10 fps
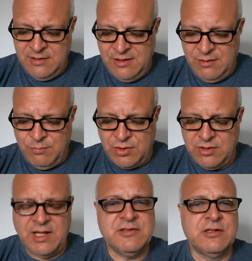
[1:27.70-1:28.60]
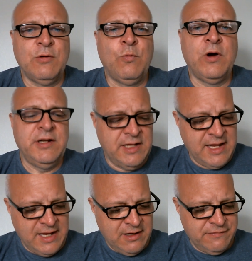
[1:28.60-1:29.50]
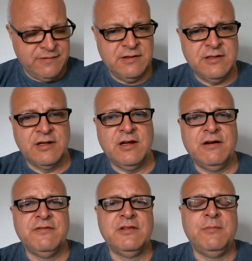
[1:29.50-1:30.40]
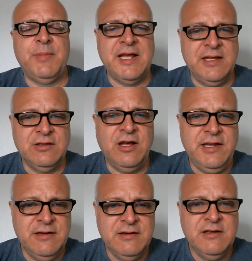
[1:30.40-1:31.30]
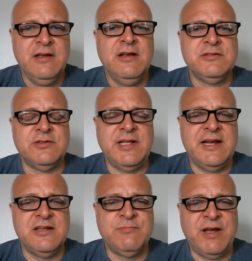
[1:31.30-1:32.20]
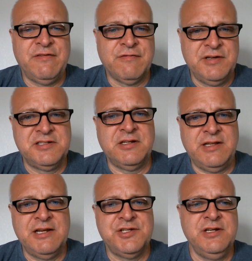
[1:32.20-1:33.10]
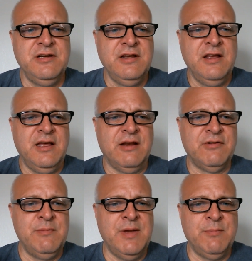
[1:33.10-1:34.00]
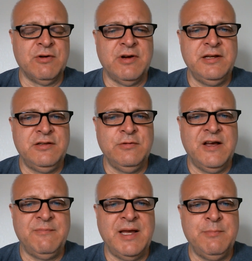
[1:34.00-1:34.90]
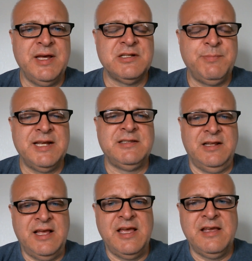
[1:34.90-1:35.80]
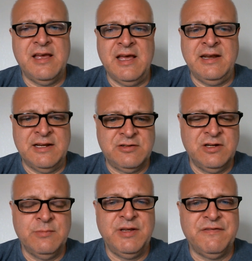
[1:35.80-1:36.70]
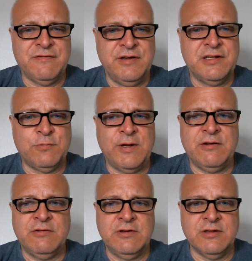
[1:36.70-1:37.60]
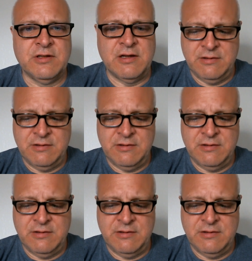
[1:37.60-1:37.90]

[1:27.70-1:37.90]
plus the 1.5 to cover the betting line. So that is my free selection. And remember, I do have my best bet today, and that's going to be free as well. Good luck.